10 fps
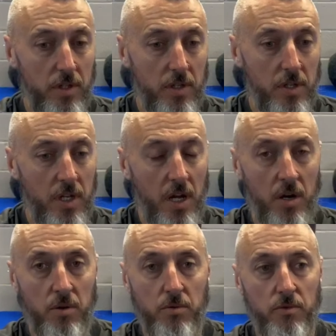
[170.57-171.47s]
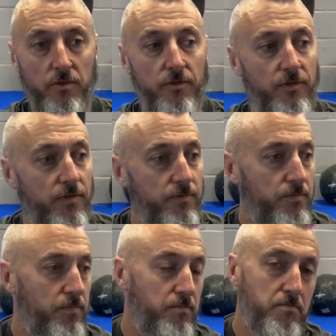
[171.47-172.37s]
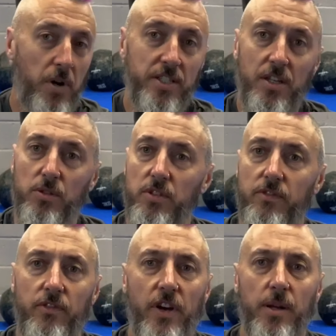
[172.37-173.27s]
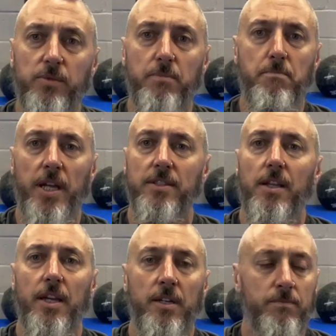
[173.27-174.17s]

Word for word: you know, my skills have developed immensely